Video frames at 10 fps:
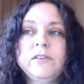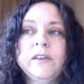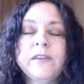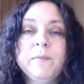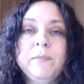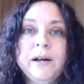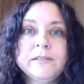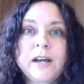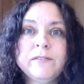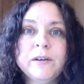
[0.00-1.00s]
You think they
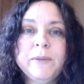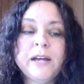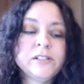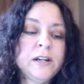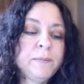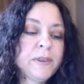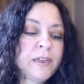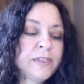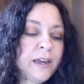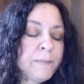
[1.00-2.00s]
must have compassion and
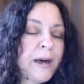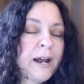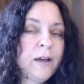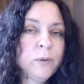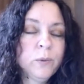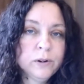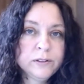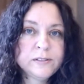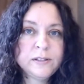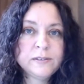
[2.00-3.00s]
empathy. Think about how the
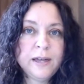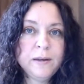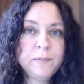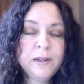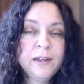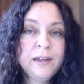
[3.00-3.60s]
world sees them.